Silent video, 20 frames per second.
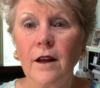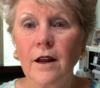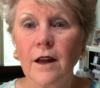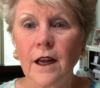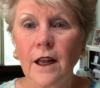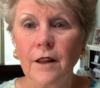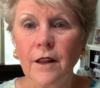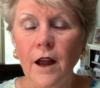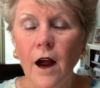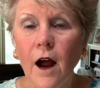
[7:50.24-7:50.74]

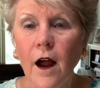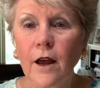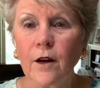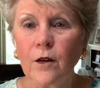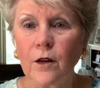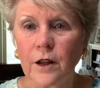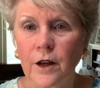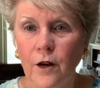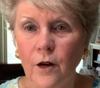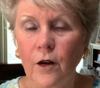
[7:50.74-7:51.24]
and the
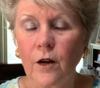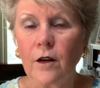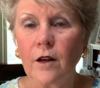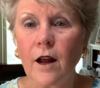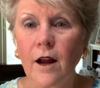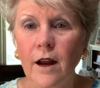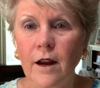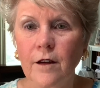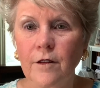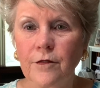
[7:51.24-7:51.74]
idol in our
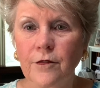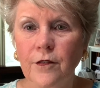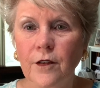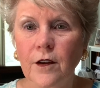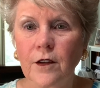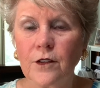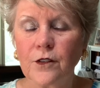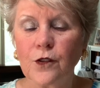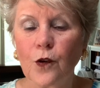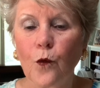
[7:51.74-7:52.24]
life.
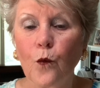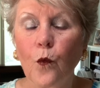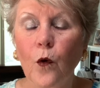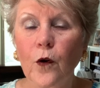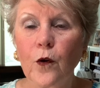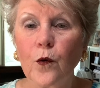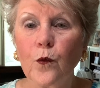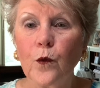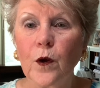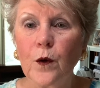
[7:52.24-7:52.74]
So
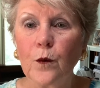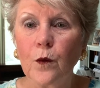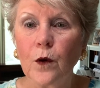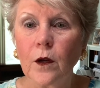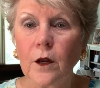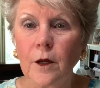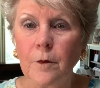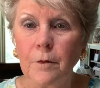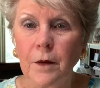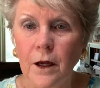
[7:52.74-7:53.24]
what are we
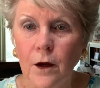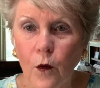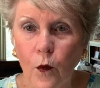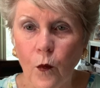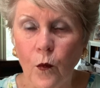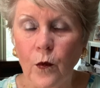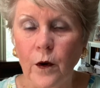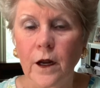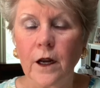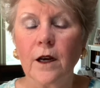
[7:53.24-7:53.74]
really
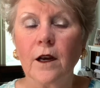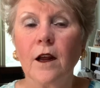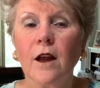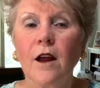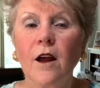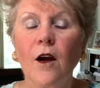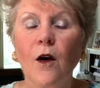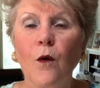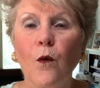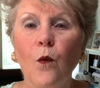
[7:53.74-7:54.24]
beholding?
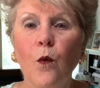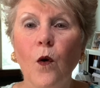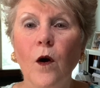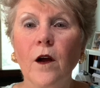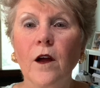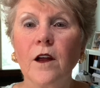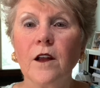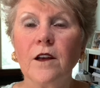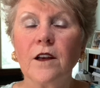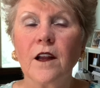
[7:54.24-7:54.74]

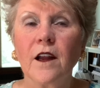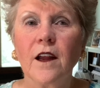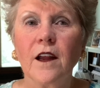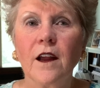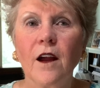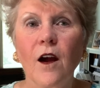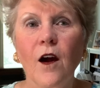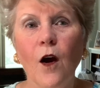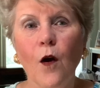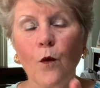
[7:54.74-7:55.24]
What
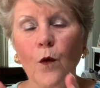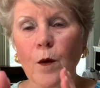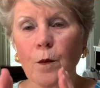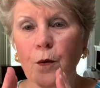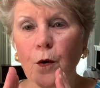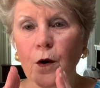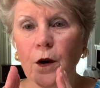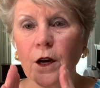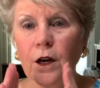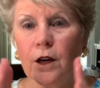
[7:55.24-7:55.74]
are we
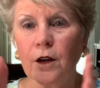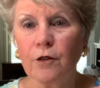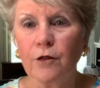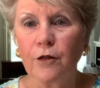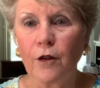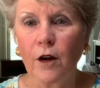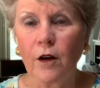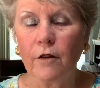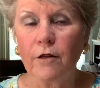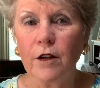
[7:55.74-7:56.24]
putting in
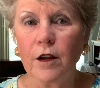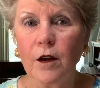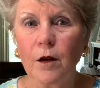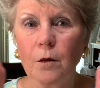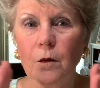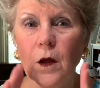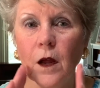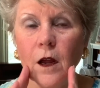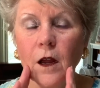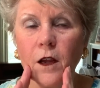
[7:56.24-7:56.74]
front of
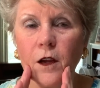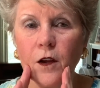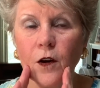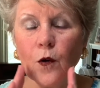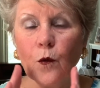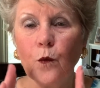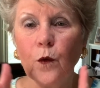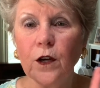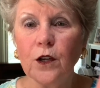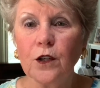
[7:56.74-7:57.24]
him? You know,
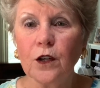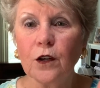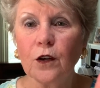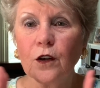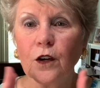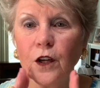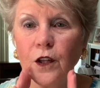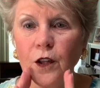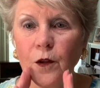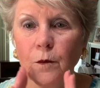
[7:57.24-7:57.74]
we should
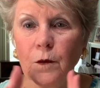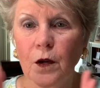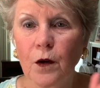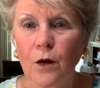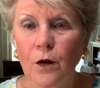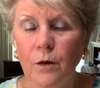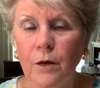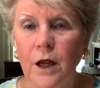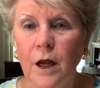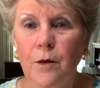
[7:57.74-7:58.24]
look in the
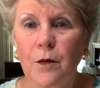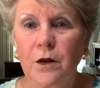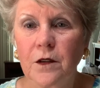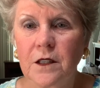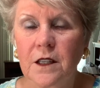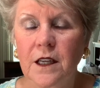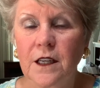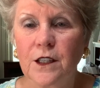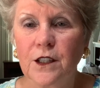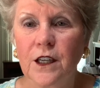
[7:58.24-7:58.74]
mirror and be able to
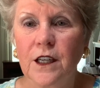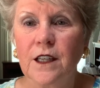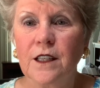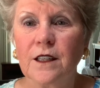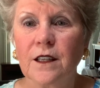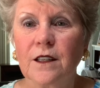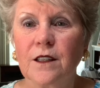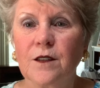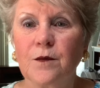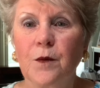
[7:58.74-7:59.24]
see
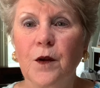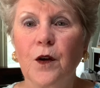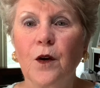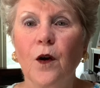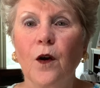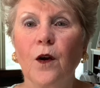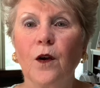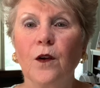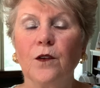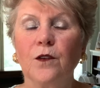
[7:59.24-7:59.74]
Jesus,
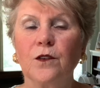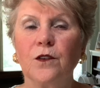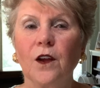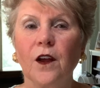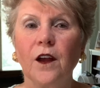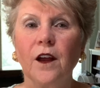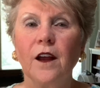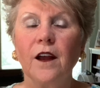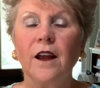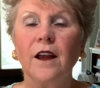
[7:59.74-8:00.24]
because
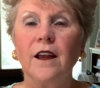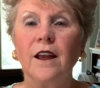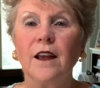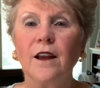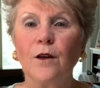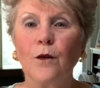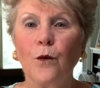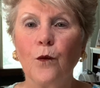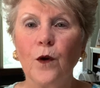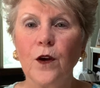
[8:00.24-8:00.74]

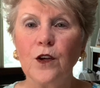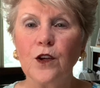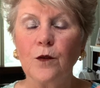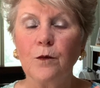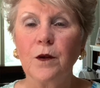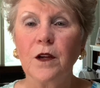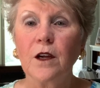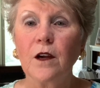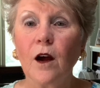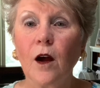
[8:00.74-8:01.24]
we should
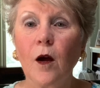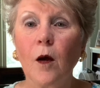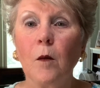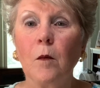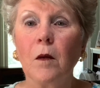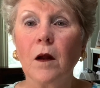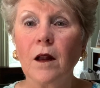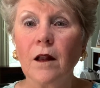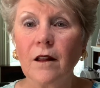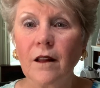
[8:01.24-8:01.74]

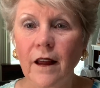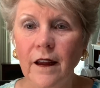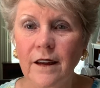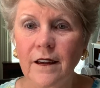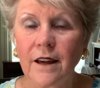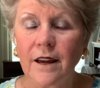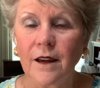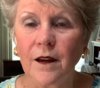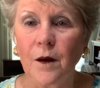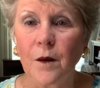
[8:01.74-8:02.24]
become like
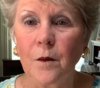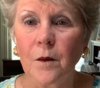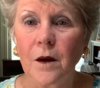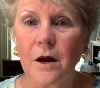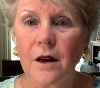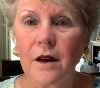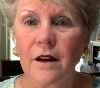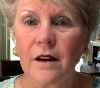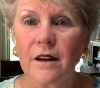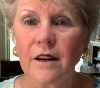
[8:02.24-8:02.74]
him.
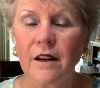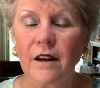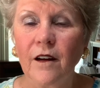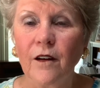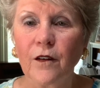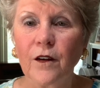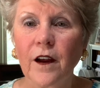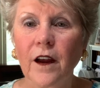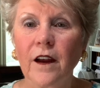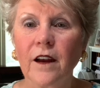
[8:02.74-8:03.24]

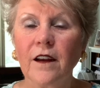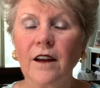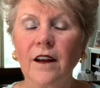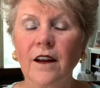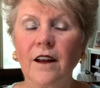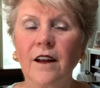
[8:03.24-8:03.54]
Okay,